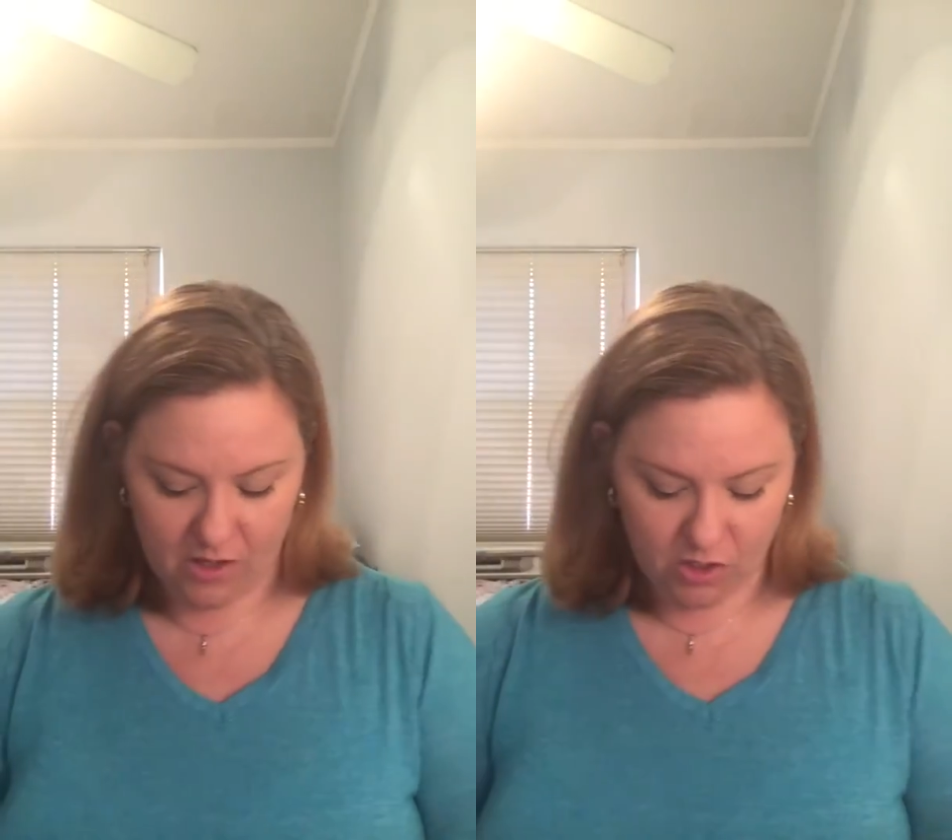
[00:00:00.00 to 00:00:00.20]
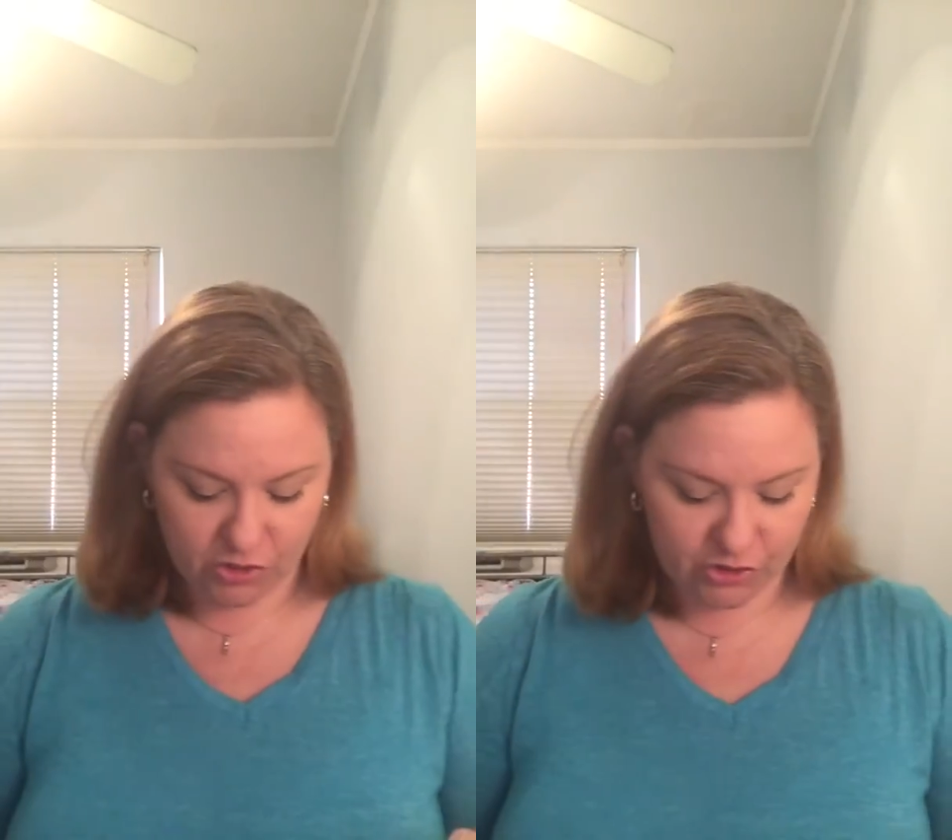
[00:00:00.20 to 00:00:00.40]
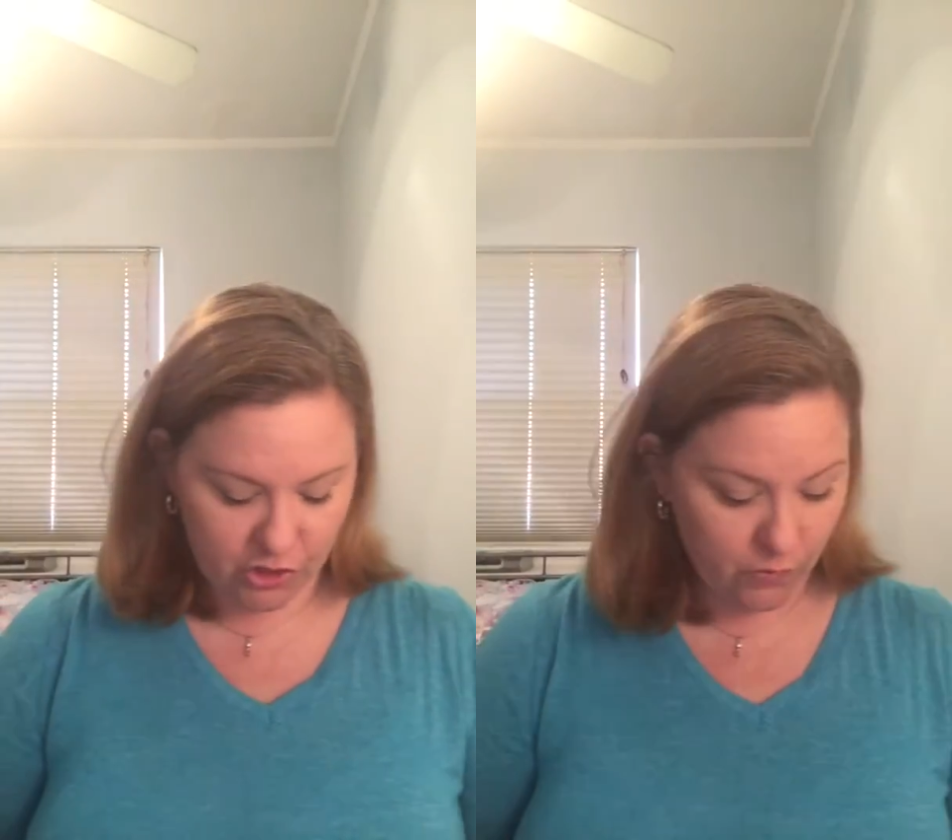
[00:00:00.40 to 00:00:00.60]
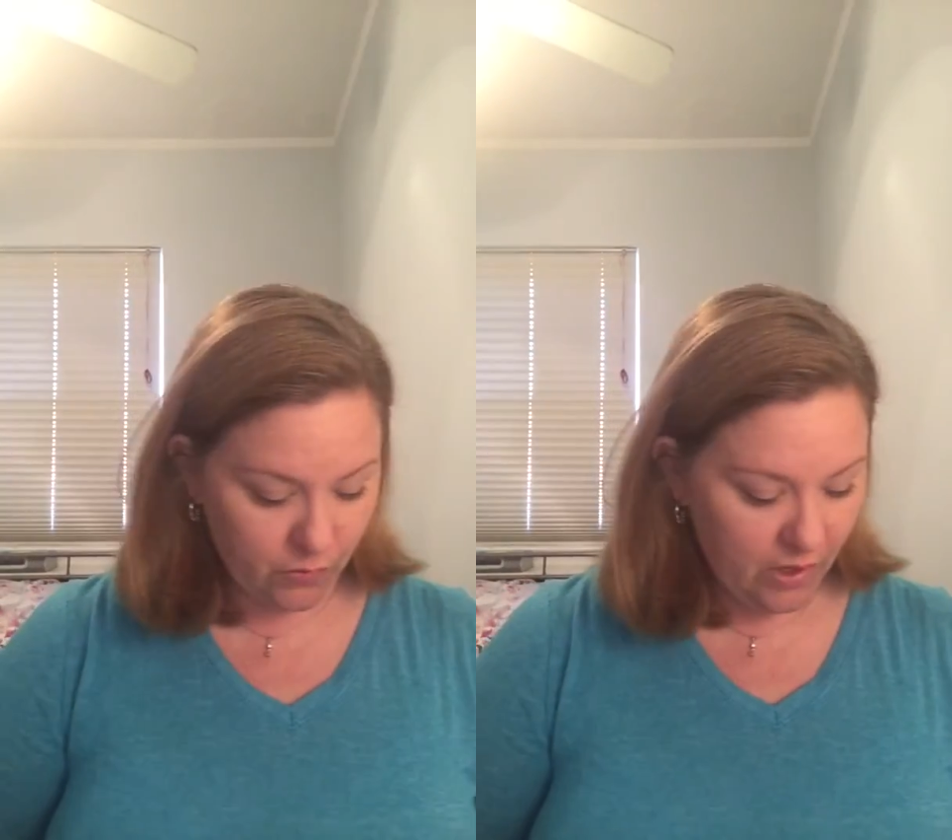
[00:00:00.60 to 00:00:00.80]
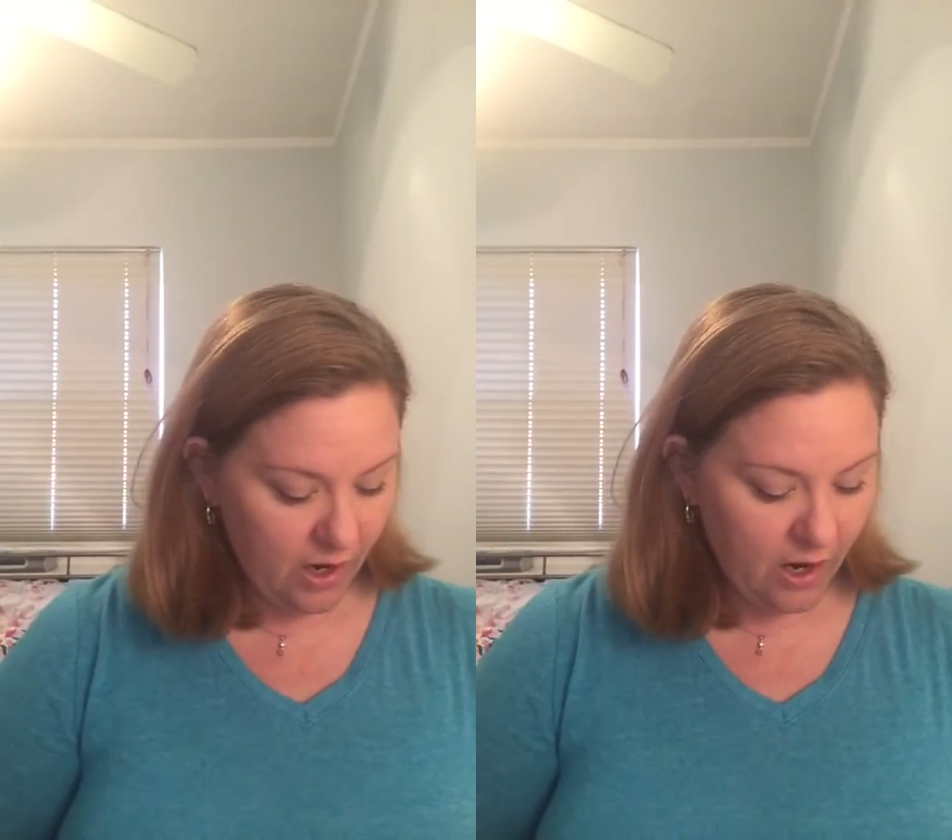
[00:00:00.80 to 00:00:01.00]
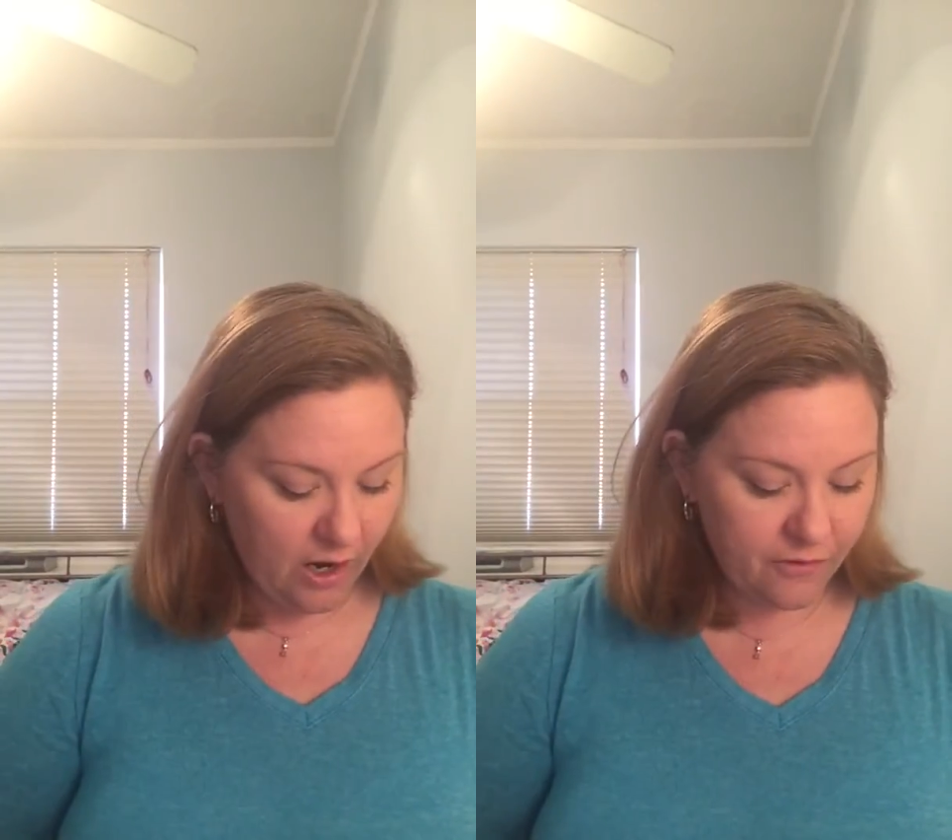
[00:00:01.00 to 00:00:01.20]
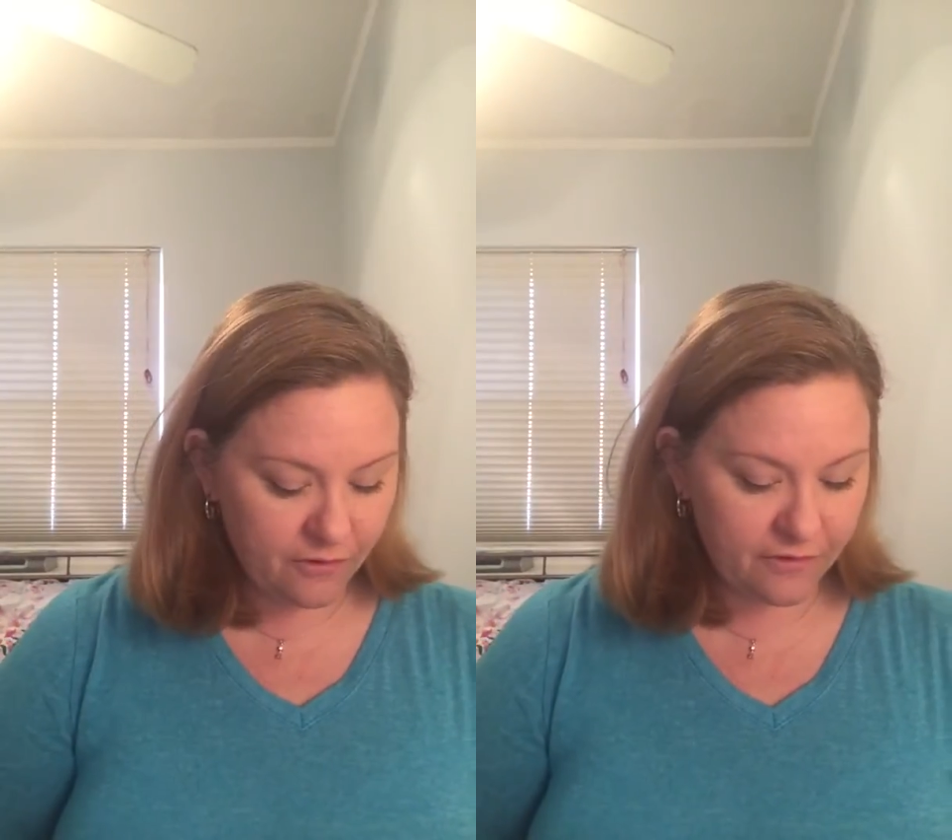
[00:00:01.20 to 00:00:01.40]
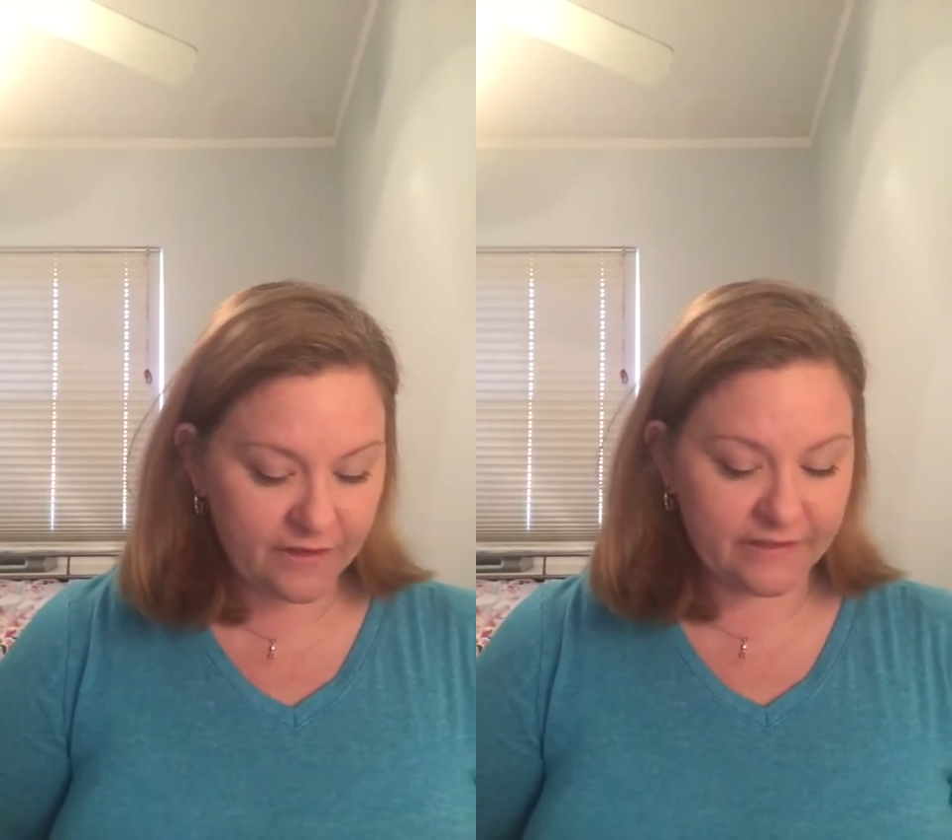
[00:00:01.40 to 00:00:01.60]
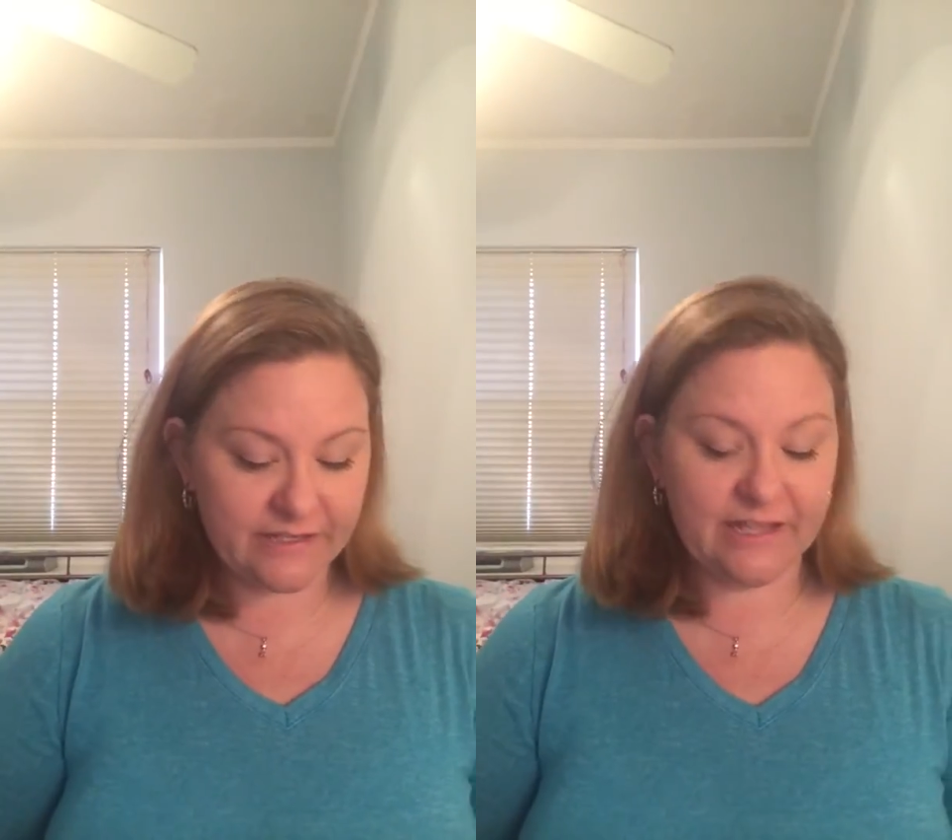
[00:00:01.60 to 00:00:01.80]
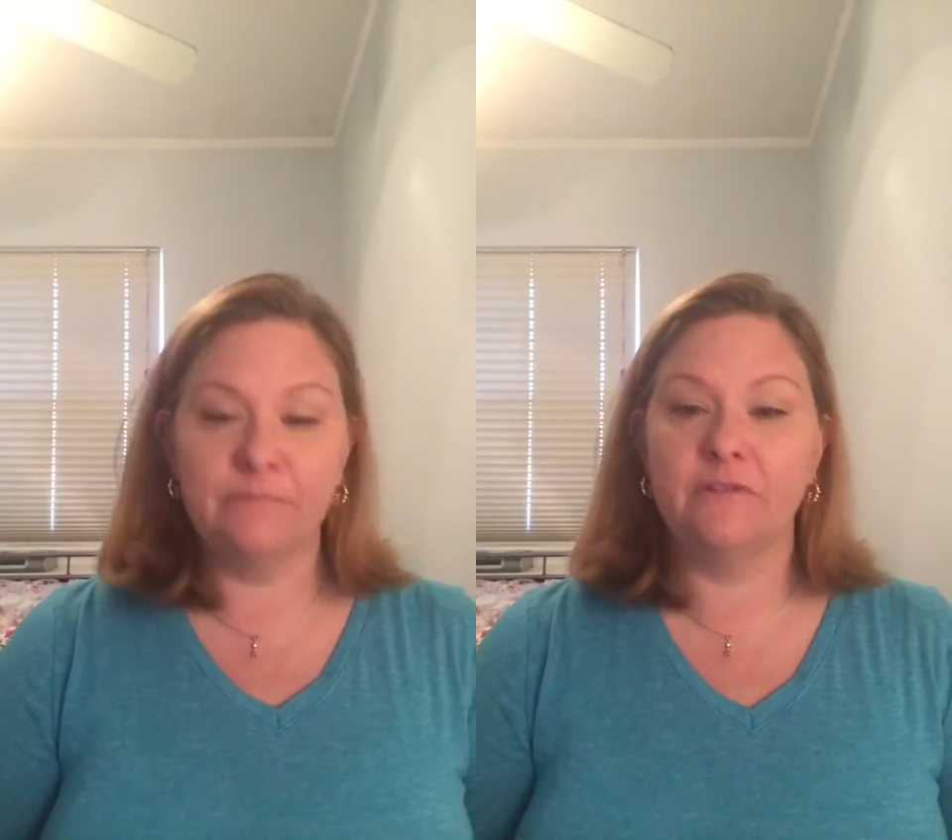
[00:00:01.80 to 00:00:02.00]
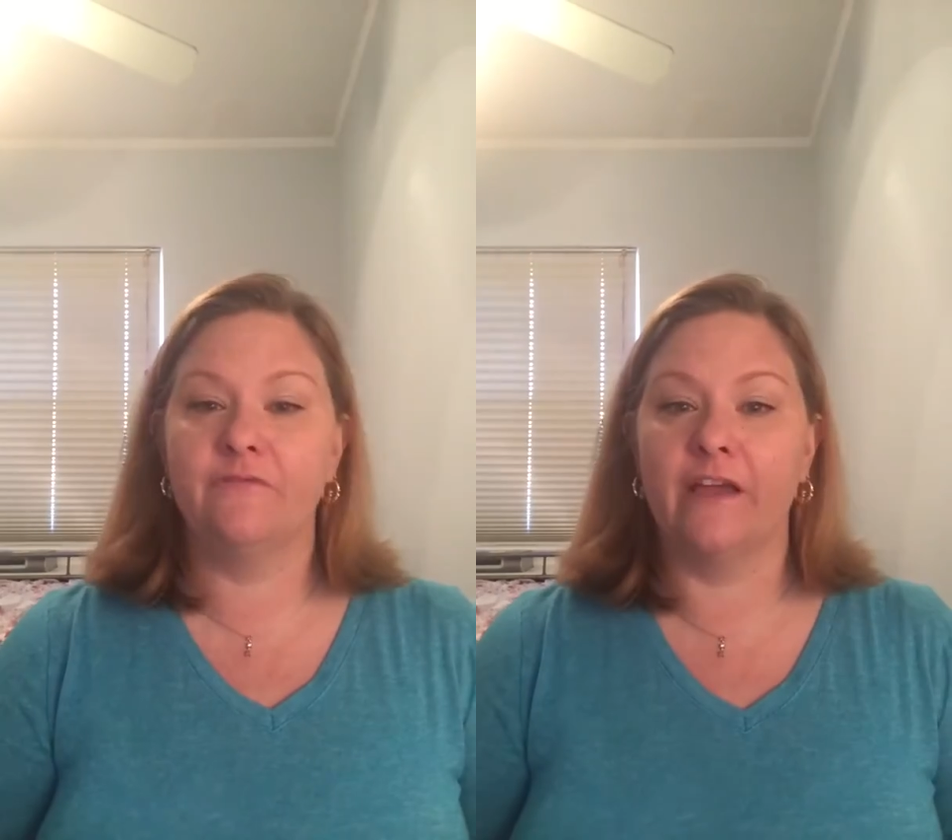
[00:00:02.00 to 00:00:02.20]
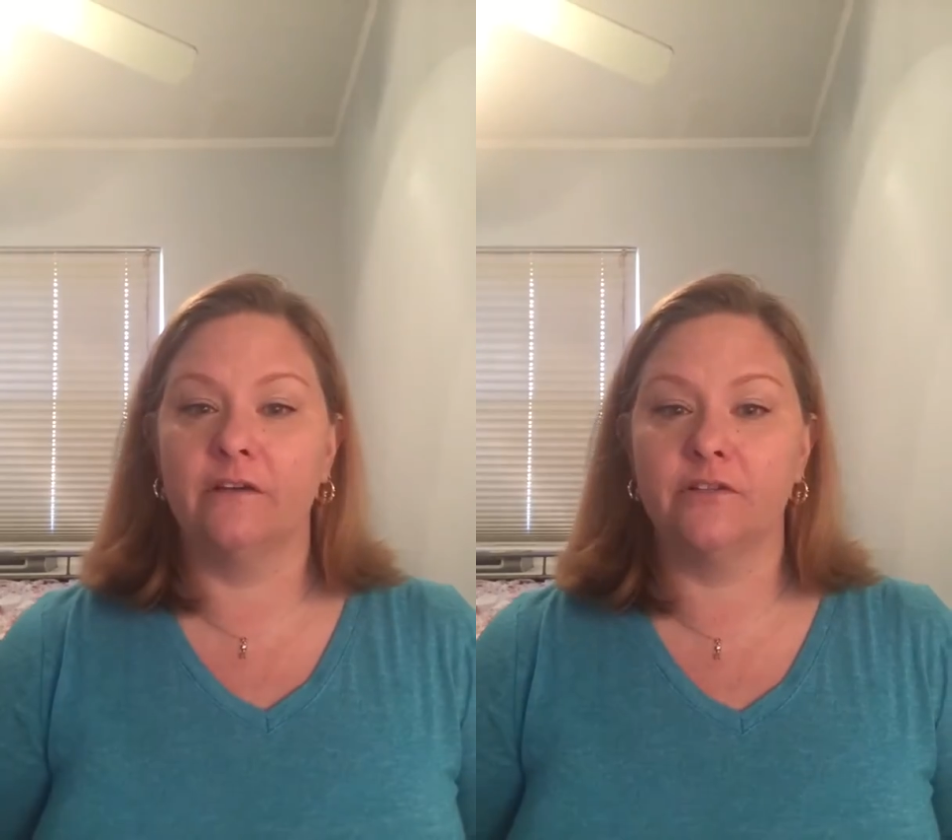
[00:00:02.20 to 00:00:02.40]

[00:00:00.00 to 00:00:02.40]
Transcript: So, other things that can be found